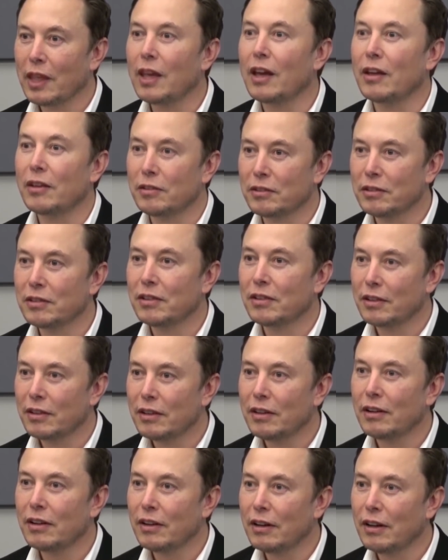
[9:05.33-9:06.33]
Yes. There's a
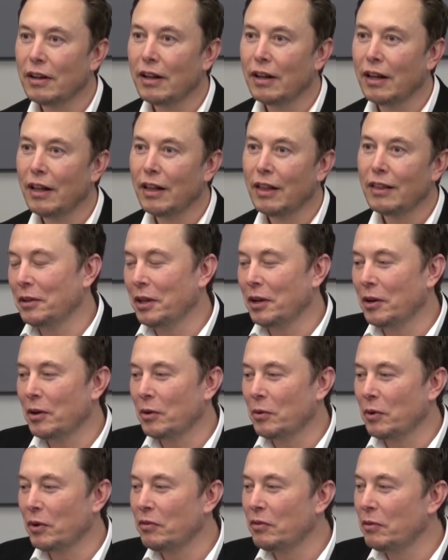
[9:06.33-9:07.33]
chance. You
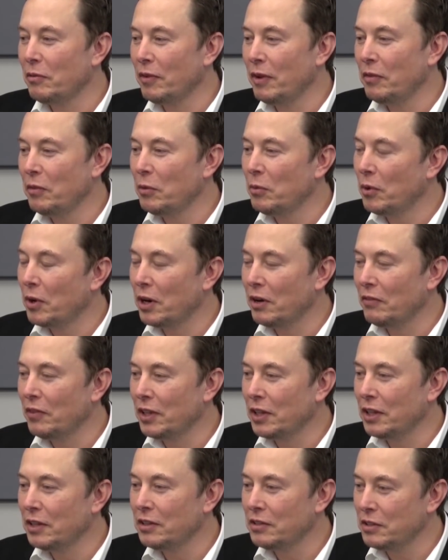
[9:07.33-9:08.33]
know, it went from maybe one in a
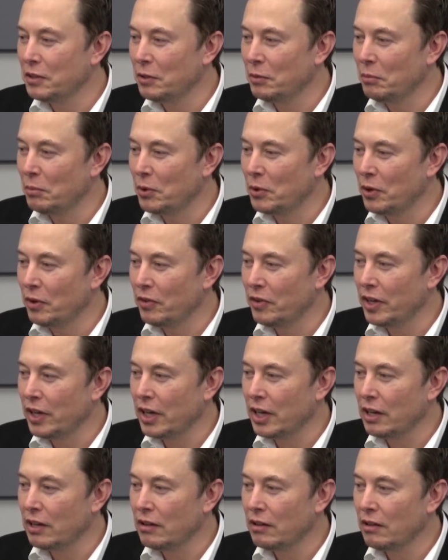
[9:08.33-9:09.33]
million to
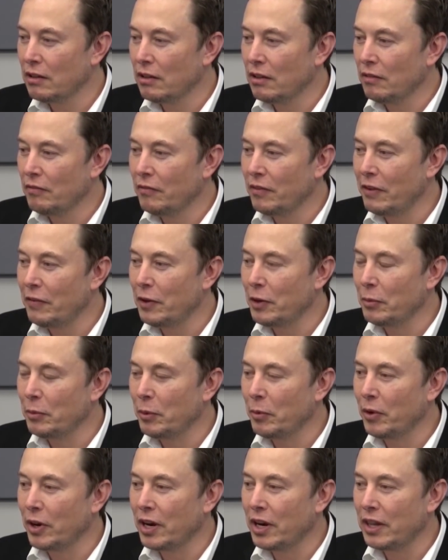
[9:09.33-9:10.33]
improving. Maybe it'll be
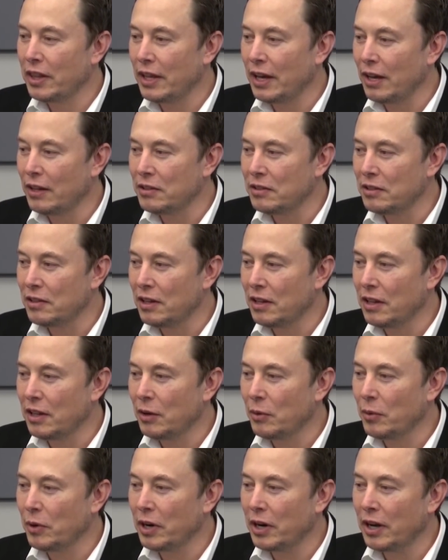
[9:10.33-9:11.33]
one in a thousand, and
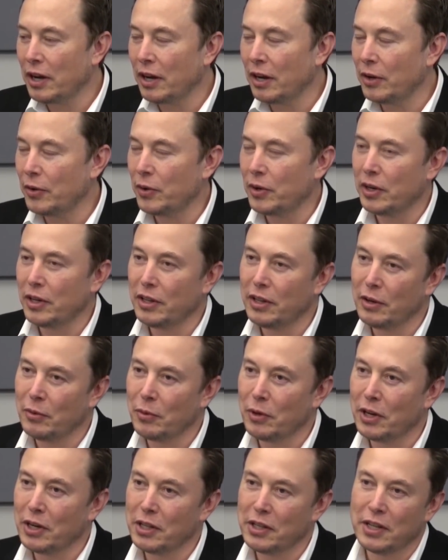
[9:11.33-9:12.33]
then one in a hundred, then
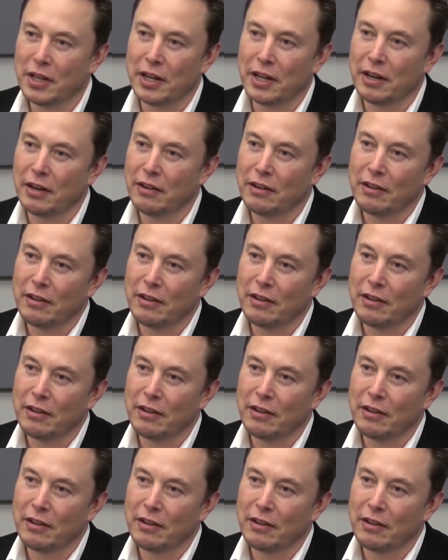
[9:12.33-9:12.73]
one in ten.